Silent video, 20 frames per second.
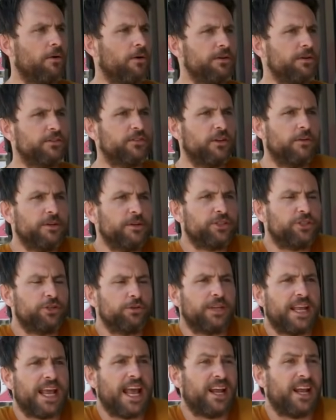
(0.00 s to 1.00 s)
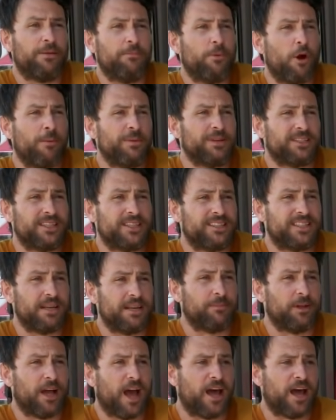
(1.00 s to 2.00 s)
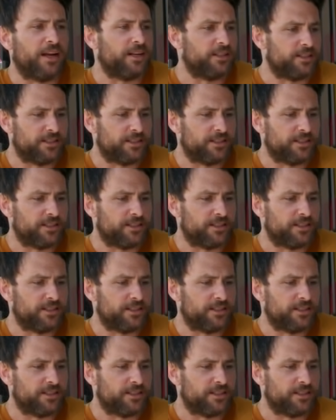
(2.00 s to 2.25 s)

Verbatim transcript: Oh, you told me to shoot candid moments that seemed honest.